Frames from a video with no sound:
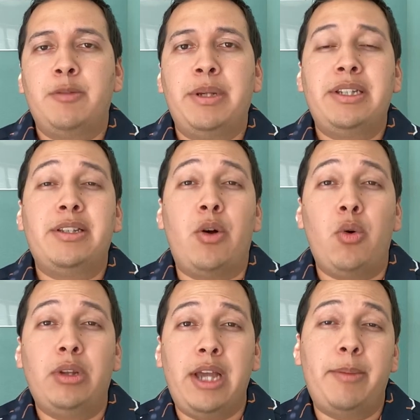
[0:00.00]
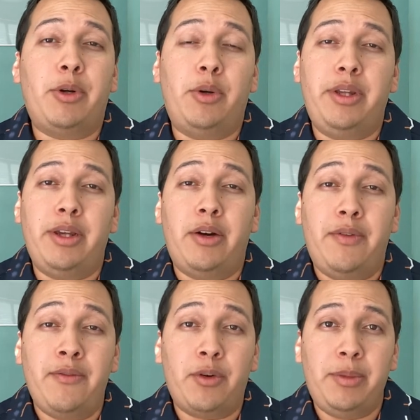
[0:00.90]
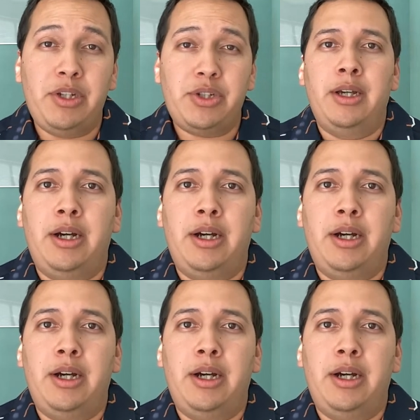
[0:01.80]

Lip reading: place is a whole library of information.